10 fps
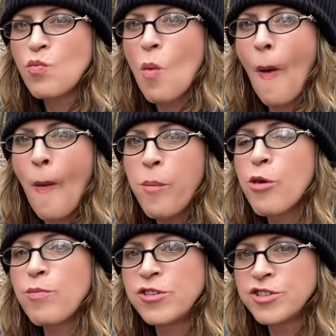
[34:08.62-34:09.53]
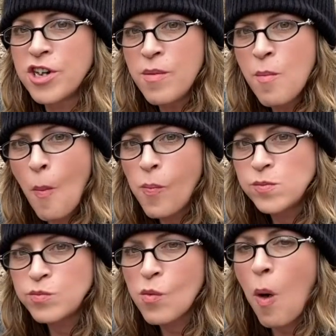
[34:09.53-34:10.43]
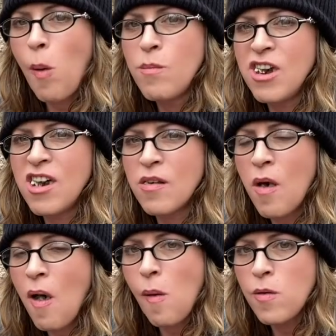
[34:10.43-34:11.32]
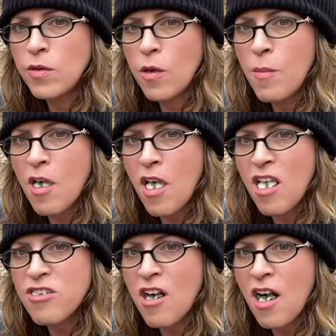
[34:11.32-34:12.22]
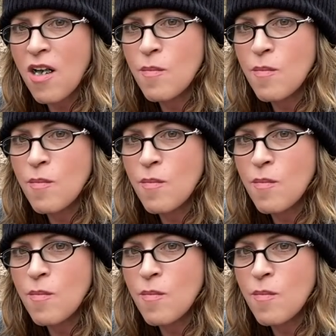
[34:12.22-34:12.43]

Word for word: On purposely blue. Oh my god, it's hot.